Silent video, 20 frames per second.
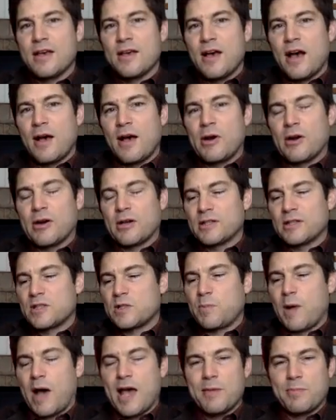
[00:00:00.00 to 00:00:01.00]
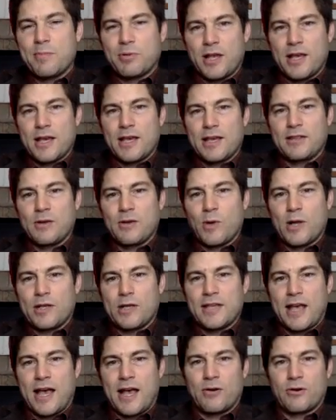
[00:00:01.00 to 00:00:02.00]
American spy plane that
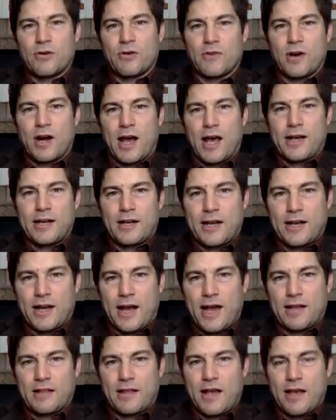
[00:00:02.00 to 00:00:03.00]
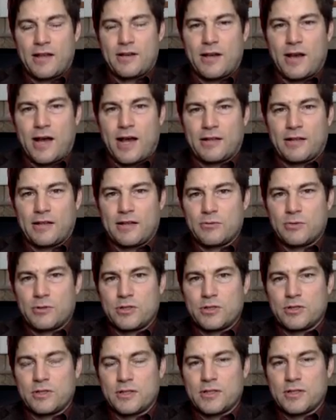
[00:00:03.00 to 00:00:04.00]
went down over Hainan Island,
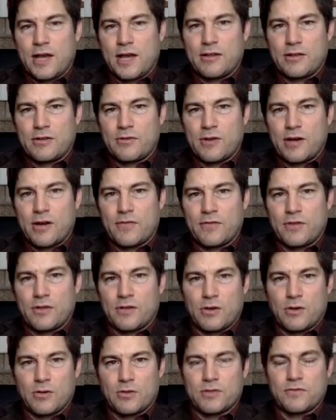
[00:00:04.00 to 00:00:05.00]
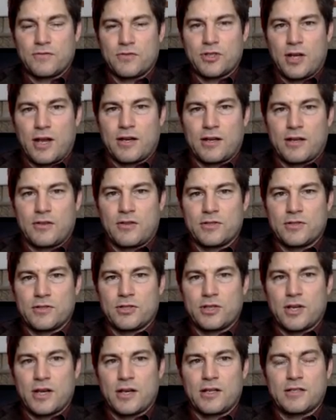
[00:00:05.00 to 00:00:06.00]
which is this island right off the coast of China that's a
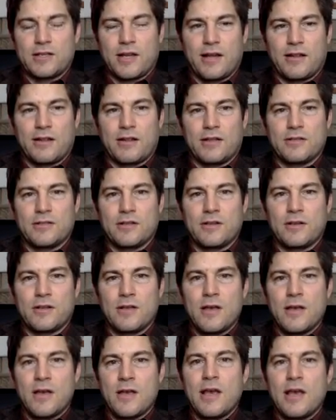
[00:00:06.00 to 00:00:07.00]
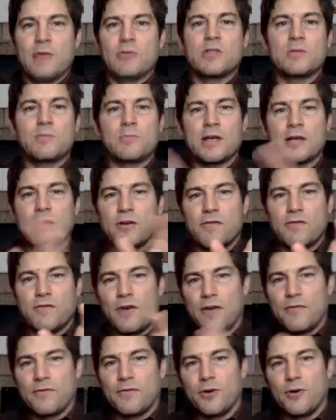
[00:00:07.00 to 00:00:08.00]
Chinese island. And it was this big
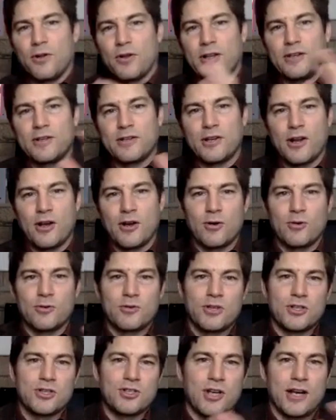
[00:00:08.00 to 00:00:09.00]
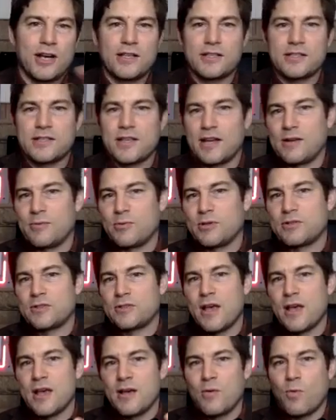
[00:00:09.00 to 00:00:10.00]
kerfuffle. And, the Chinese said it was,
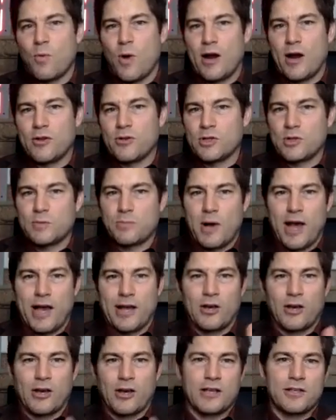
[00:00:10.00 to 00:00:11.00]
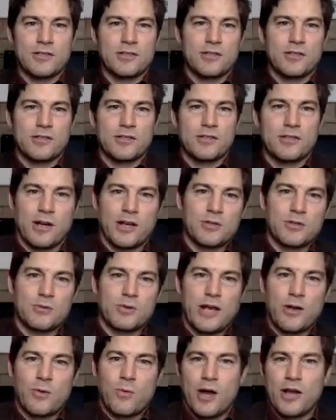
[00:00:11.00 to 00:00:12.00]
why are you spying on us? And the Americans were
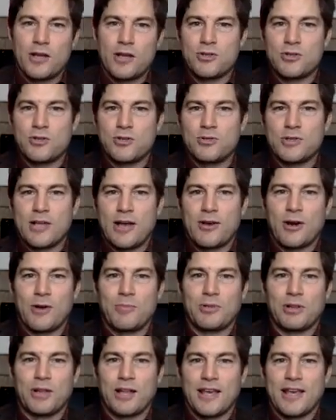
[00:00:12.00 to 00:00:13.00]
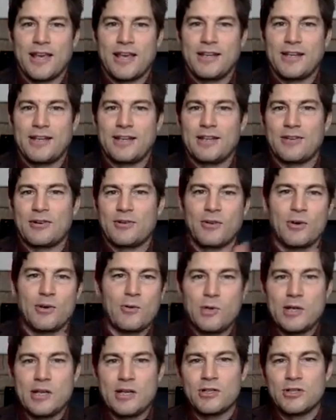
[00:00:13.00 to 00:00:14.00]
like, why did you shoot down our plane? And they're like,
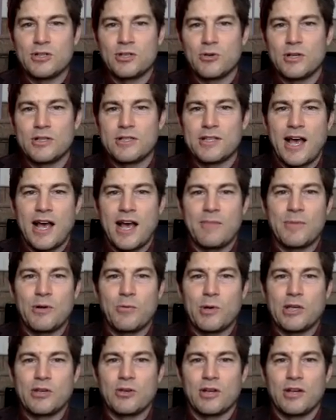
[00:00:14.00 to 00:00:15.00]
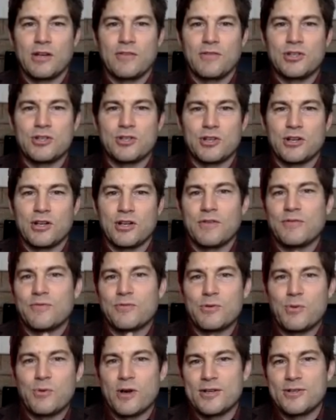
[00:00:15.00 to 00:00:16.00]
we didn't shoot it down, but we could have and should have if
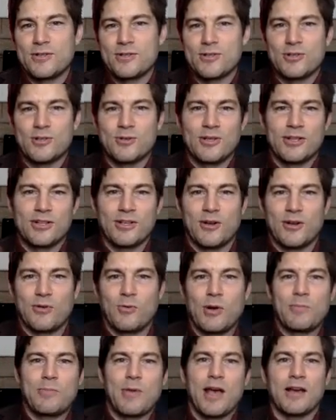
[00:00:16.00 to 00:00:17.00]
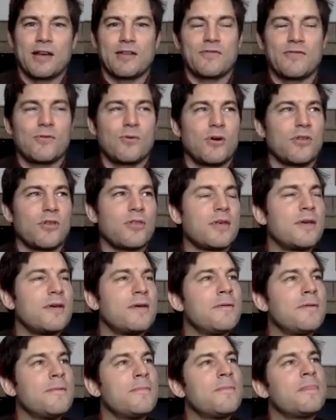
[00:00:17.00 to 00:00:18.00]
we wanted to. And, it went back and forth.
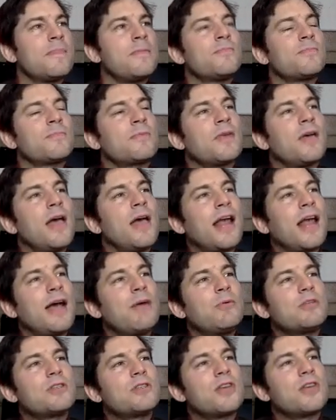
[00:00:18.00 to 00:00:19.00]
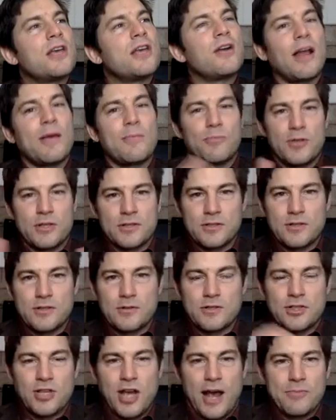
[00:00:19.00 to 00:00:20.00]
And I was there, and this is
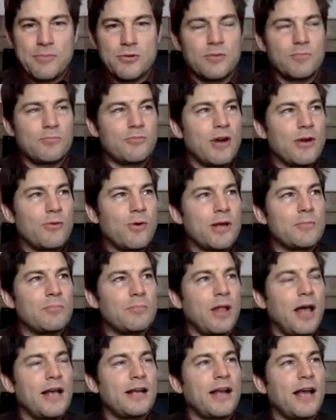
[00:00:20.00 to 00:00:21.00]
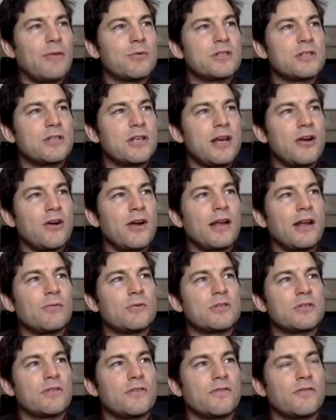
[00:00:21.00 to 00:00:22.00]
a chapter in Red, White, and Blind. I was there, and it
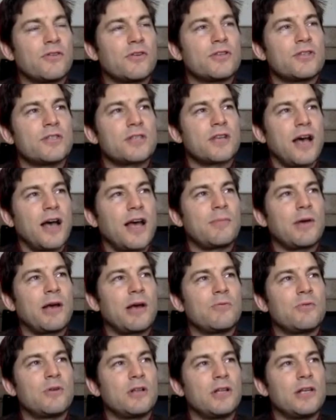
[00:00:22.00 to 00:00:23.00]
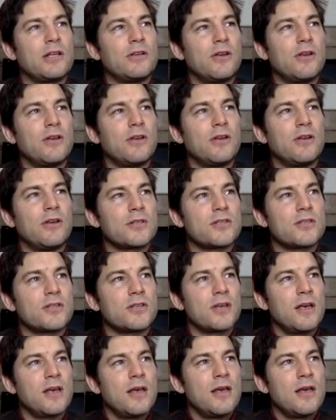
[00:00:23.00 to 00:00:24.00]
was the first time I really noticed.